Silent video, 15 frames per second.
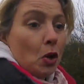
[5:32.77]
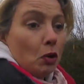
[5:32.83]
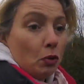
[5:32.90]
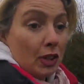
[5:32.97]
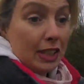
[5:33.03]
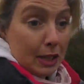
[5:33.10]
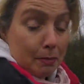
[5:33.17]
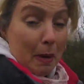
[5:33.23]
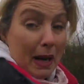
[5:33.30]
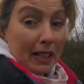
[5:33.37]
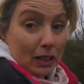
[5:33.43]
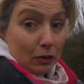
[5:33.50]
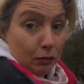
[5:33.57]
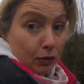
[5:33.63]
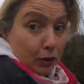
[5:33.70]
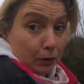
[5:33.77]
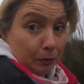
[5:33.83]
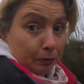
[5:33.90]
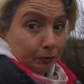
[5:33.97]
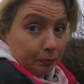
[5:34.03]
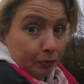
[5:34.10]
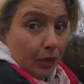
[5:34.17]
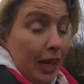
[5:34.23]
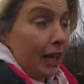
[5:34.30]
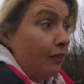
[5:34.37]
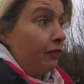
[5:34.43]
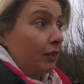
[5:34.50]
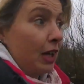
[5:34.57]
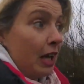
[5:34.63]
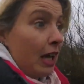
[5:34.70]
respectful.
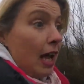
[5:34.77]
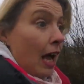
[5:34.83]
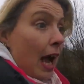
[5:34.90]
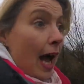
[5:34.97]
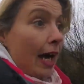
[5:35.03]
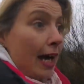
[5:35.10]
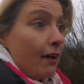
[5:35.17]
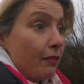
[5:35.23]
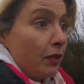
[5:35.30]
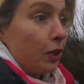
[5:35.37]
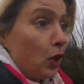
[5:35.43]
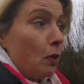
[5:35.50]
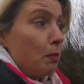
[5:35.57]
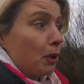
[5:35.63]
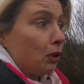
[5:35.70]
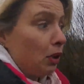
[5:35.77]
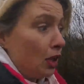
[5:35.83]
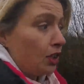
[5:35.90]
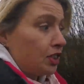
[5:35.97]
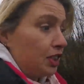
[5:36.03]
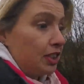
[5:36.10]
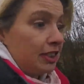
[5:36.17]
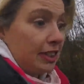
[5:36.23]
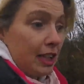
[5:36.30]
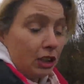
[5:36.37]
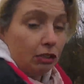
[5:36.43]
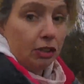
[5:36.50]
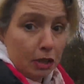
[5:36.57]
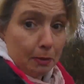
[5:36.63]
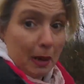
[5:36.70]
If I ever come across as
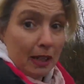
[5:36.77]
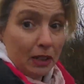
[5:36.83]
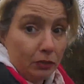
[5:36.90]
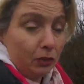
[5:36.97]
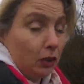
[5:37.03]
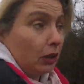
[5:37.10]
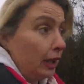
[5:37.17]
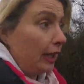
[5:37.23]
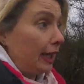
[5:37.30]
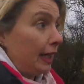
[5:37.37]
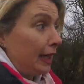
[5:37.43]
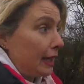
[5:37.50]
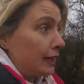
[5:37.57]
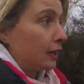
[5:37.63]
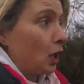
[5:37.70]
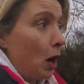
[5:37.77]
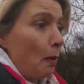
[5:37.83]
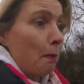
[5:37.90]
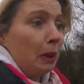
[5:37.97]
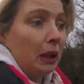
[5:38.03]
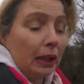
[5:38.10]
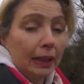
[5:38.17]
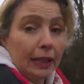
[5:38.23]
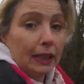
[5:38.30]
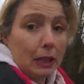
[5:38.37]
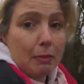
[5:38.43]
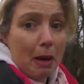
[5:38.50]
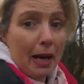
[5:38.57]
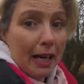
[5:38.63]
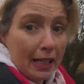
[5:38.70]
disrespectful, it is
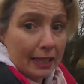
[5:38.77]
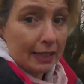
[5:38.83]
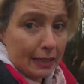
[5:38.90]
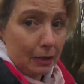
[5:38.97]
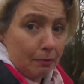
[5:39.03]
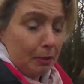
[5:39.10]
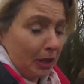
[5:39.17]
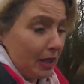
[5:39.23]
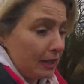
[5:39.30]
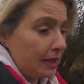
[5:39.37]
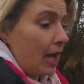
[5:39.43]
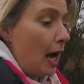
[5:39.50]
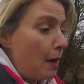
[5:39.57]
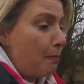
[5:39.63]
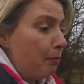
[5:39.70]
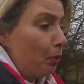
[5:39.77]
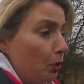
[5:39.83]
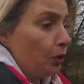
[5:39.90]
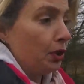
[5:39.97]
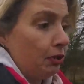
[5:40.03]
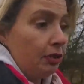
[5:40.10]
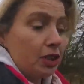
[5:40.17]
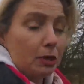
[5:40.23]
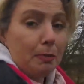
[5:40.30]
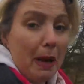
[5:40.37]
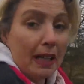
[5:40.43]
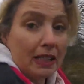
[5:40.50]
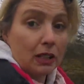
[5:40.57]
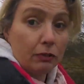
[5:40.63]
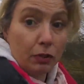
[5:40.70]
completely by accident, because I put the
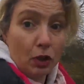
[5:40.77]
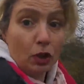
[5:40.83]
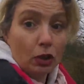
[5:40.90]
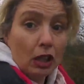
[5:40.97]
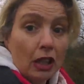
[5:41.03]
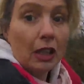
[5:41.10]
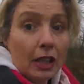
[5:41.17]
respect of all